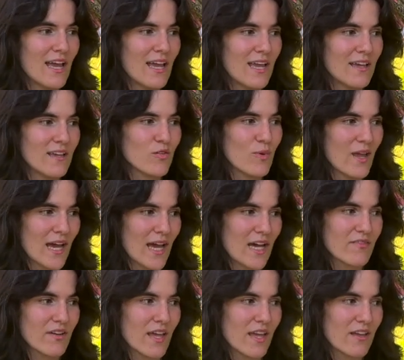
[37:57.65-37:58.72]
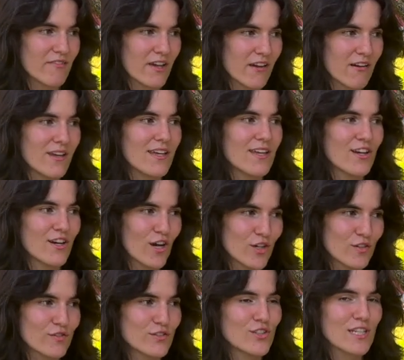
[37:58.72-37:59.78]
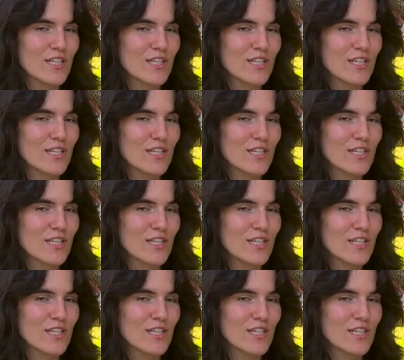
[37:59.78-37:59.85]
and we have a very colorful,